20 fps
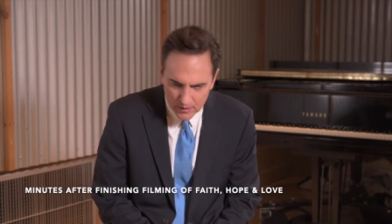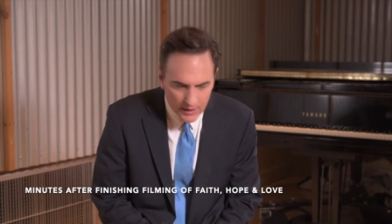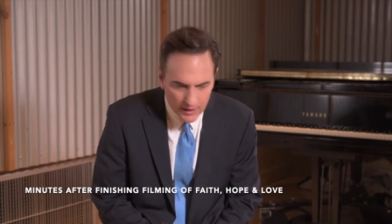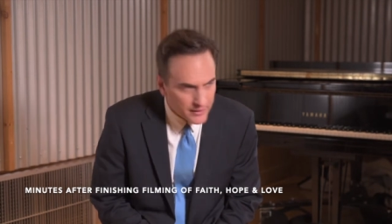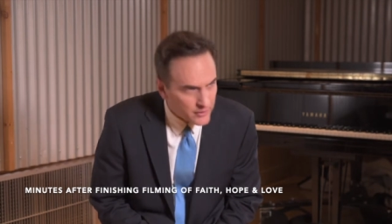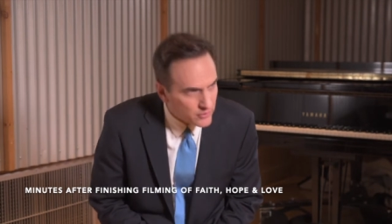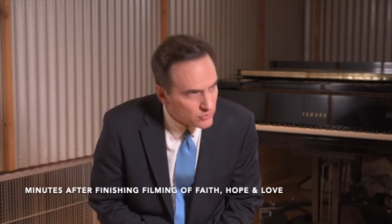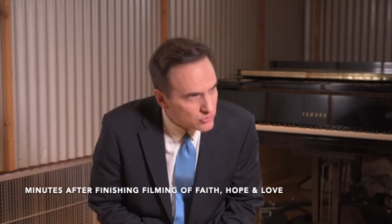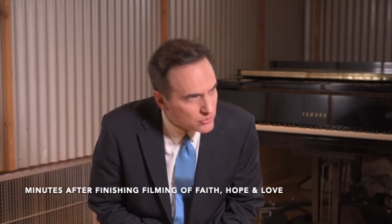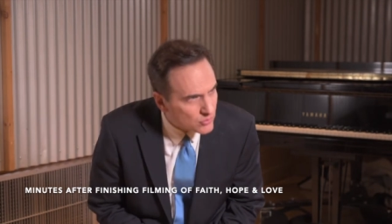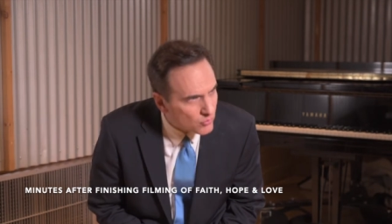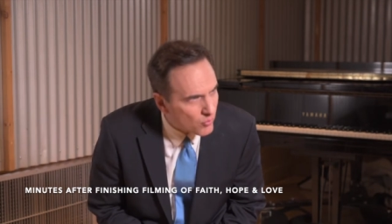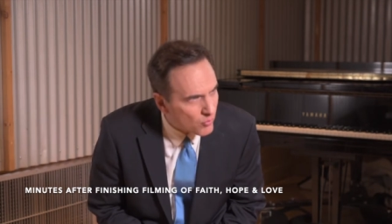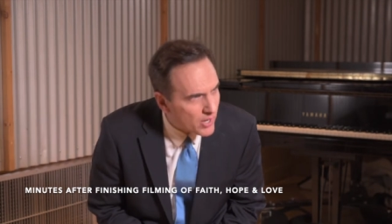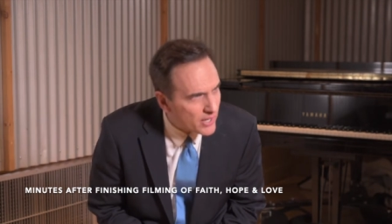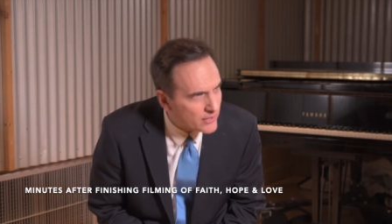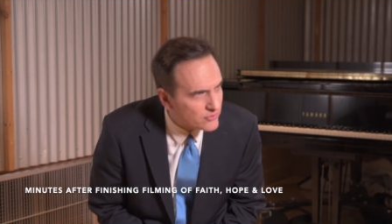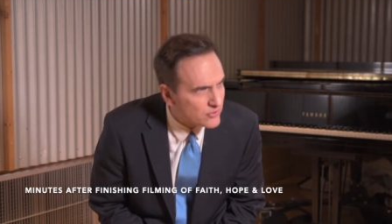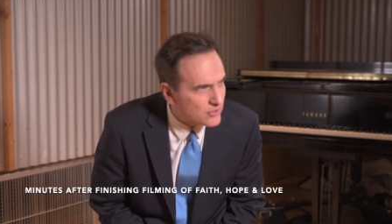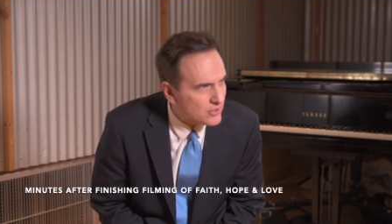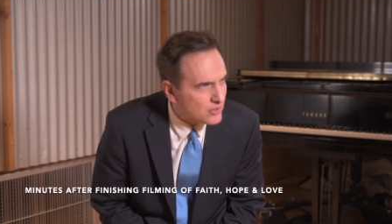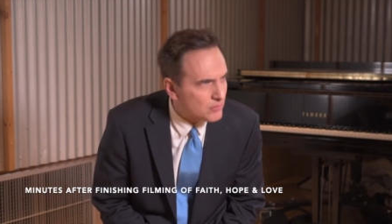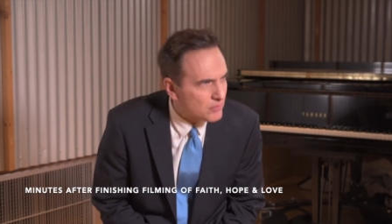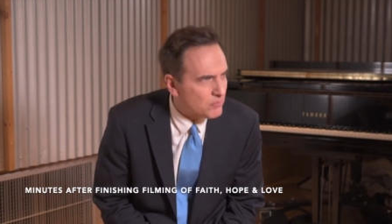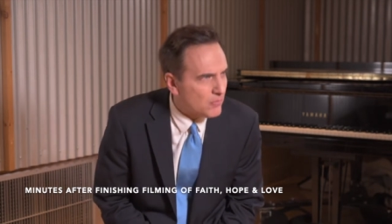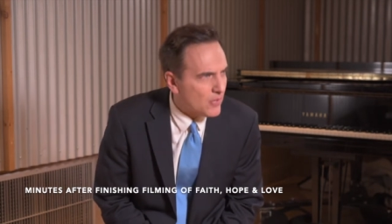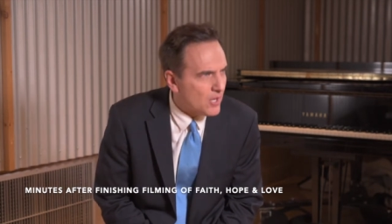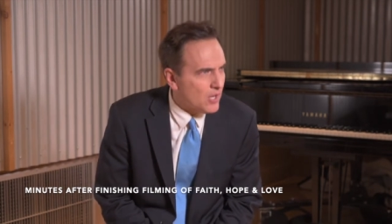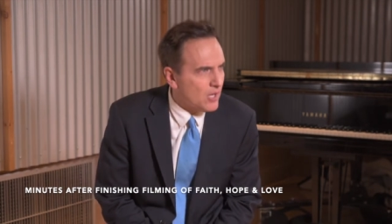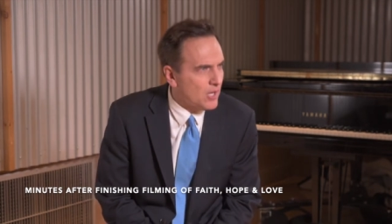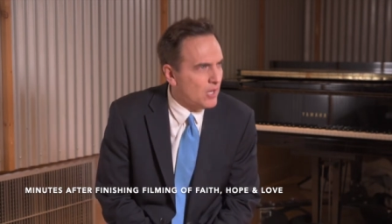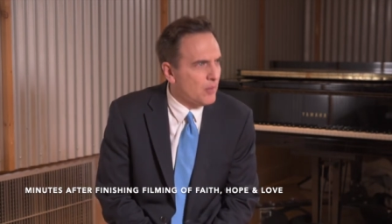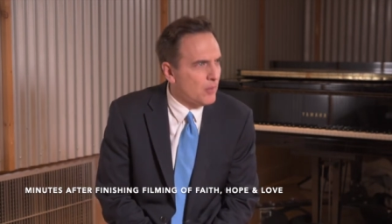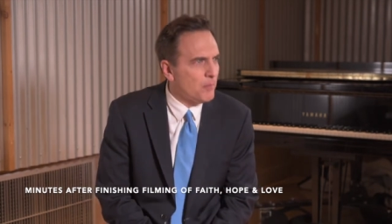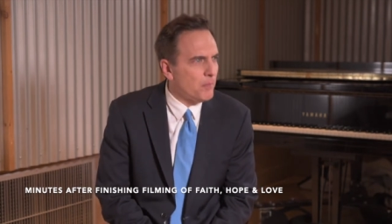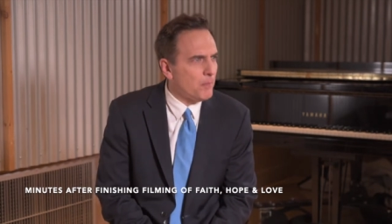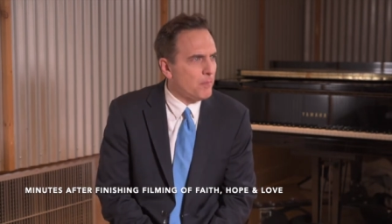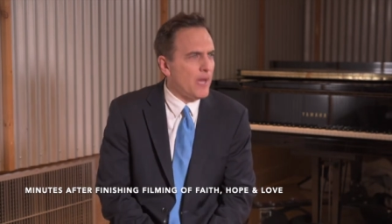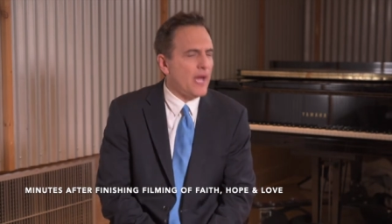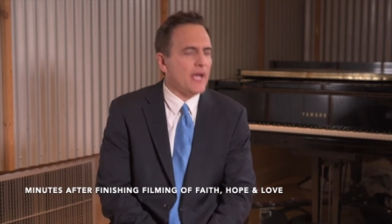I used to watch the uh,
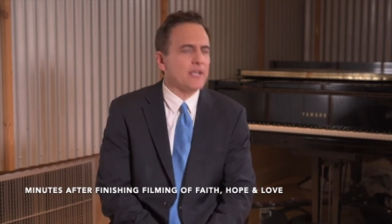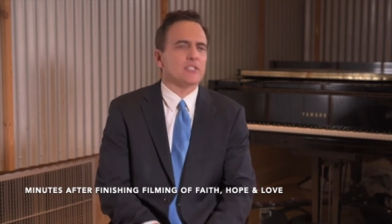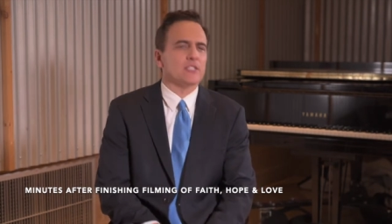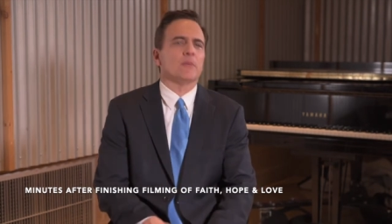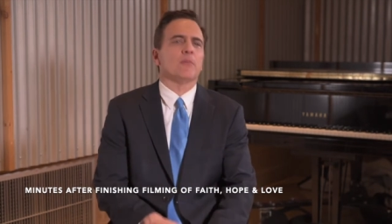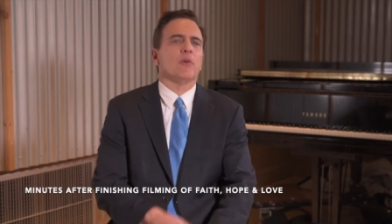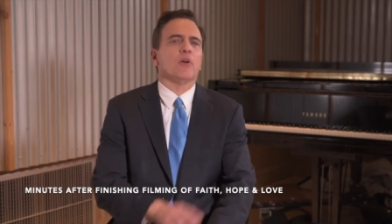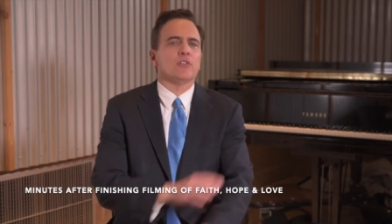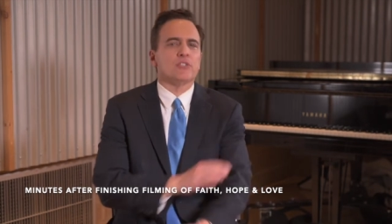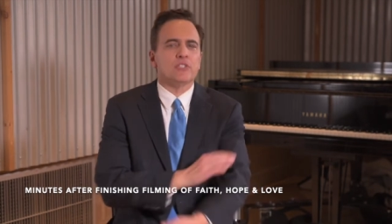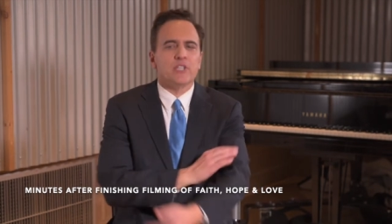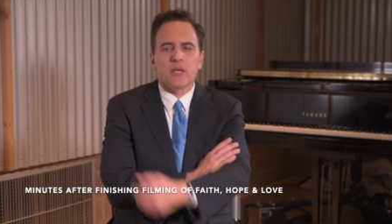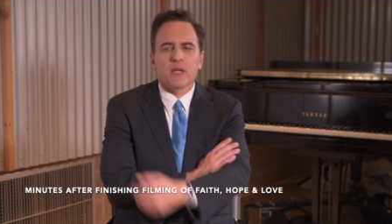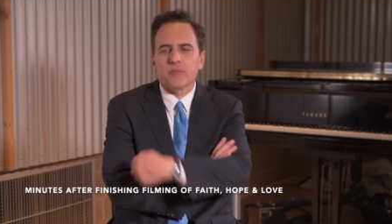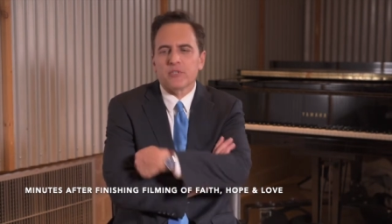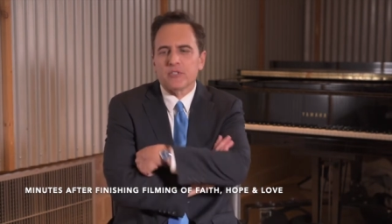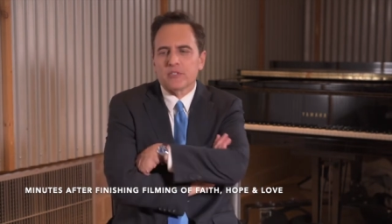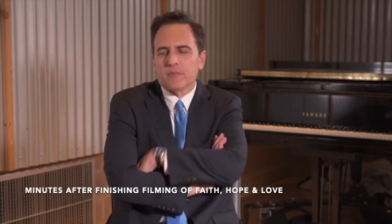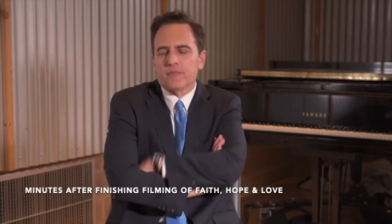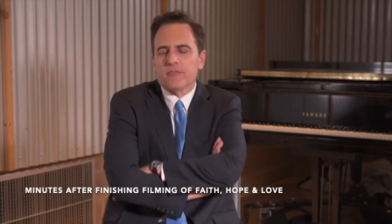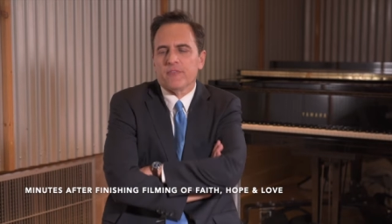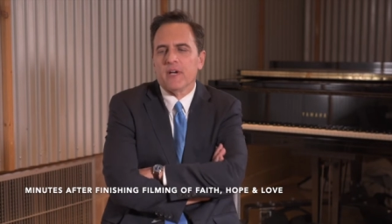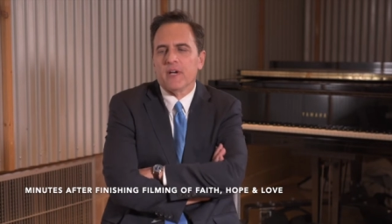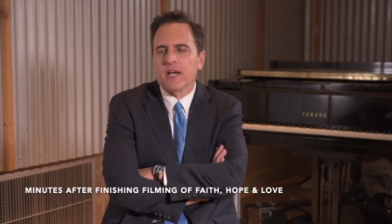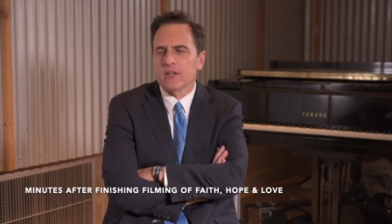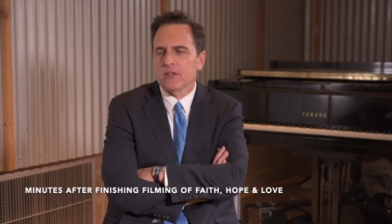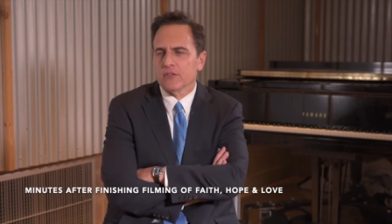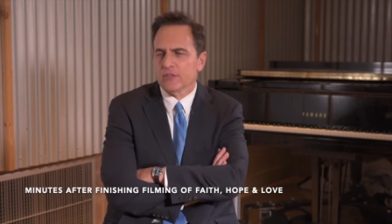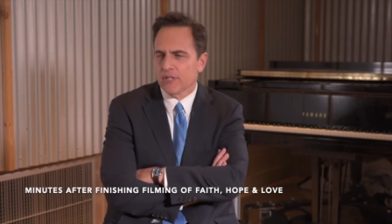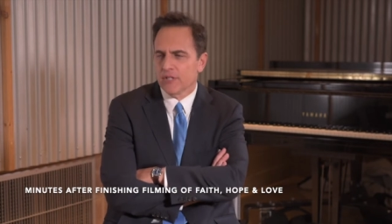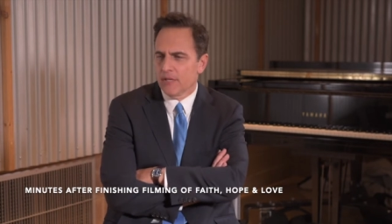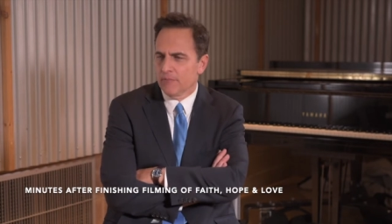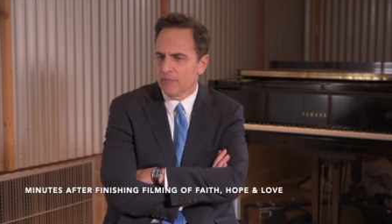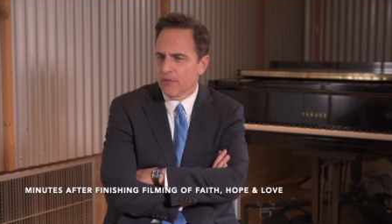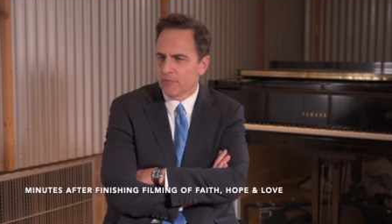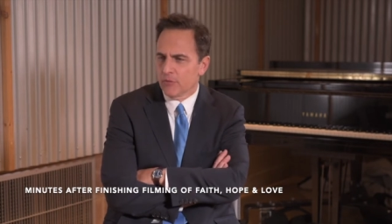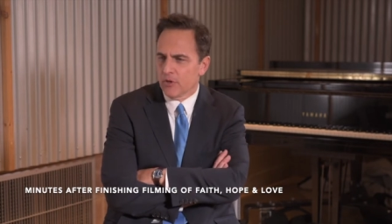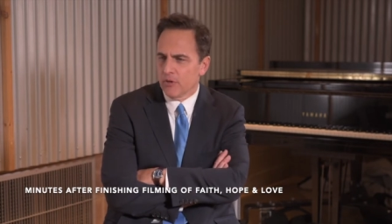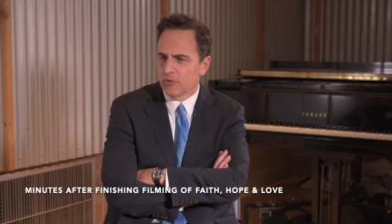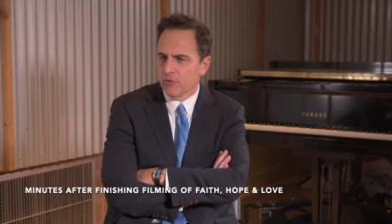basketball championship finals, and I
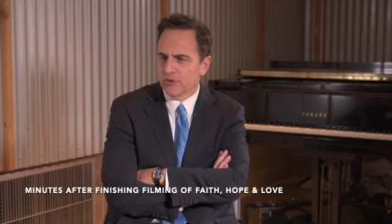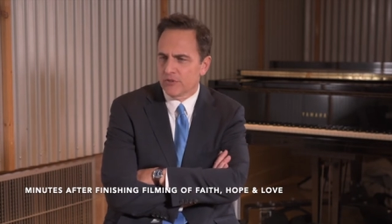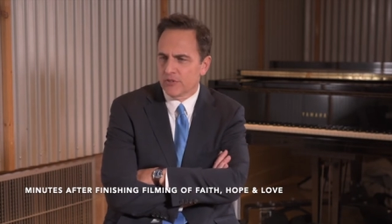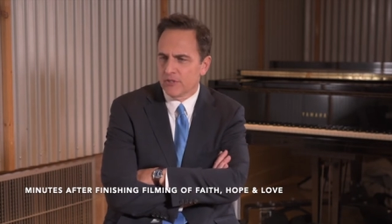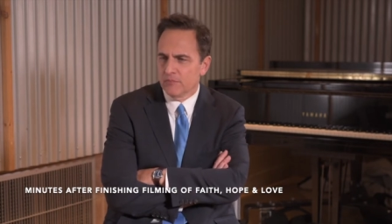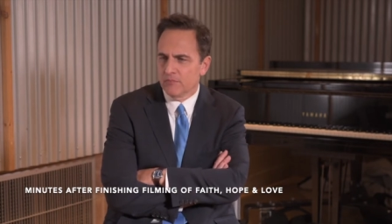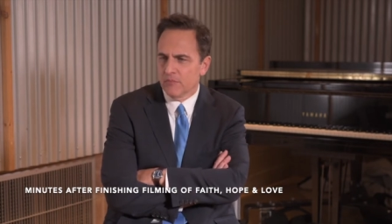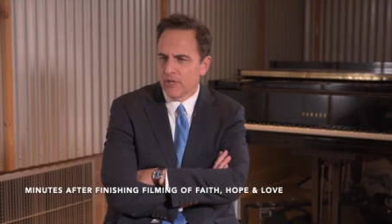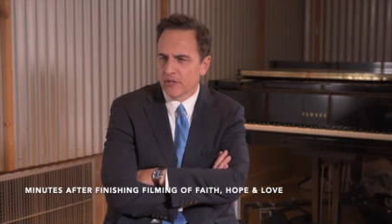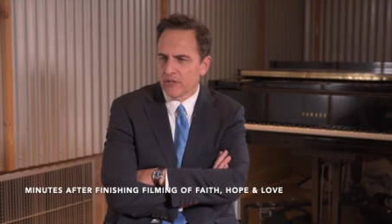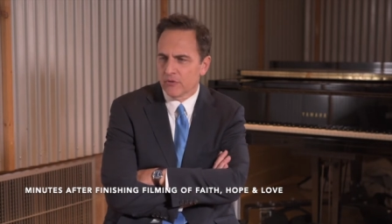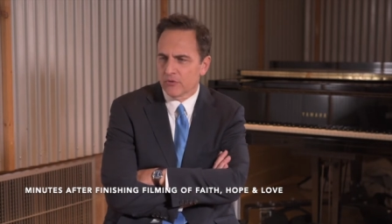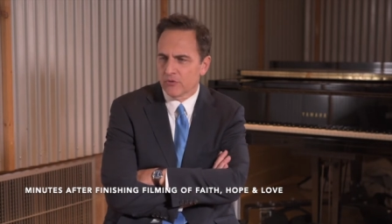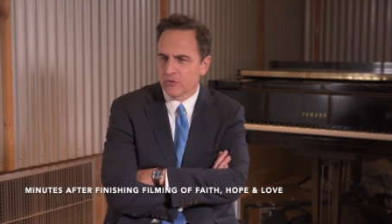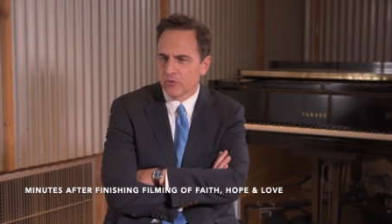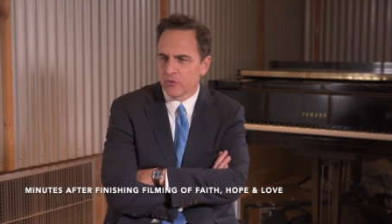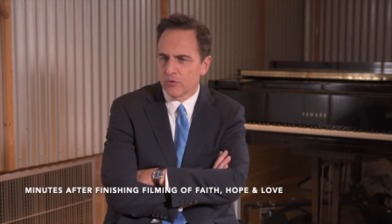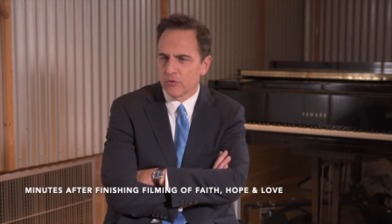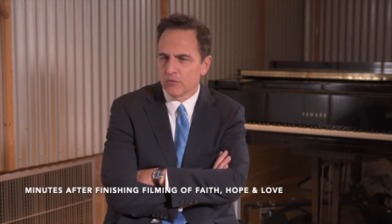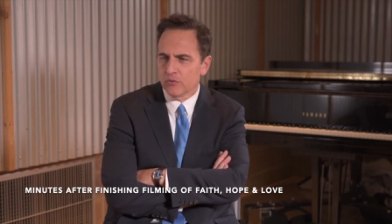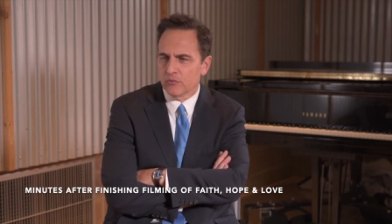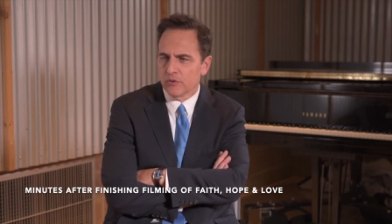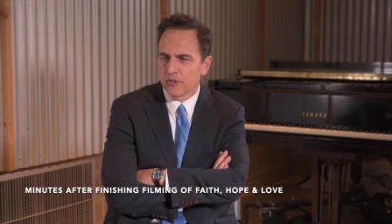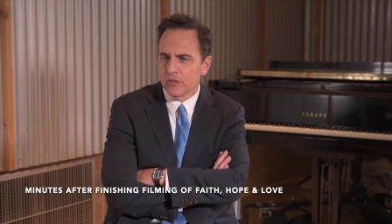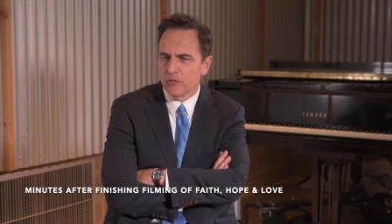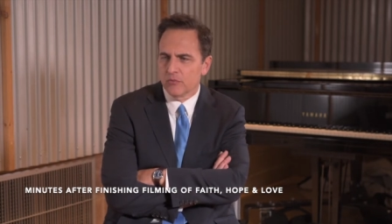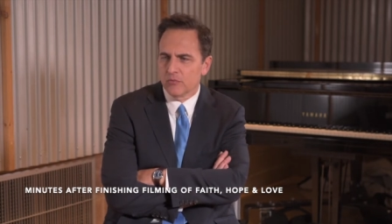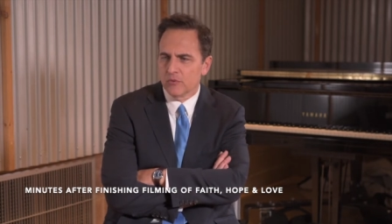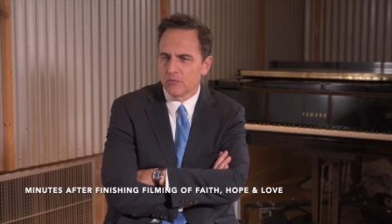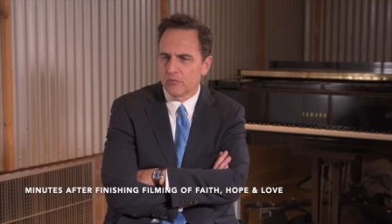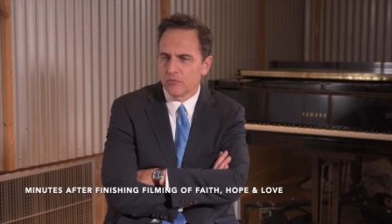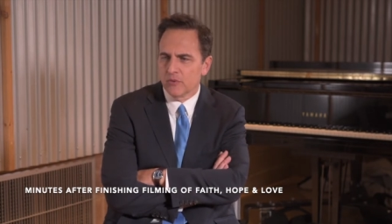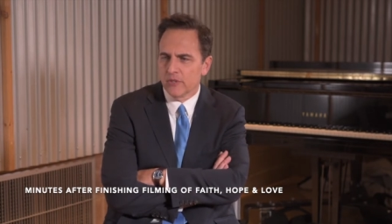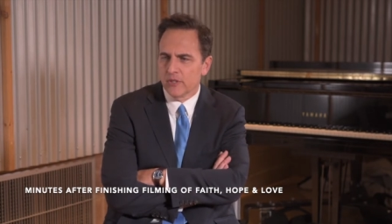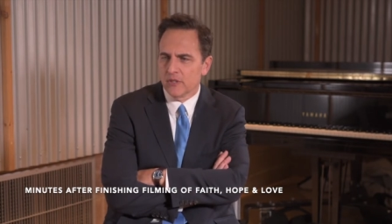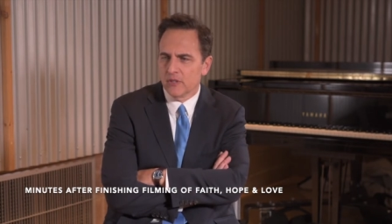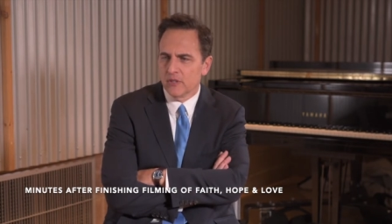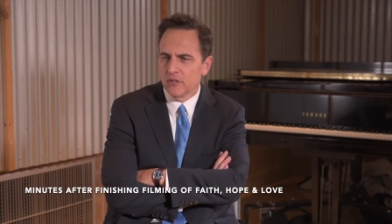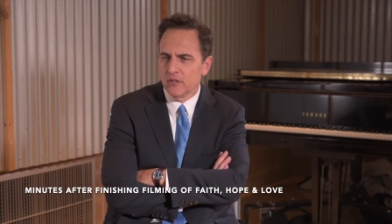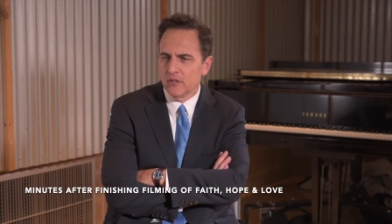remember I would see Michael Jordan when he would win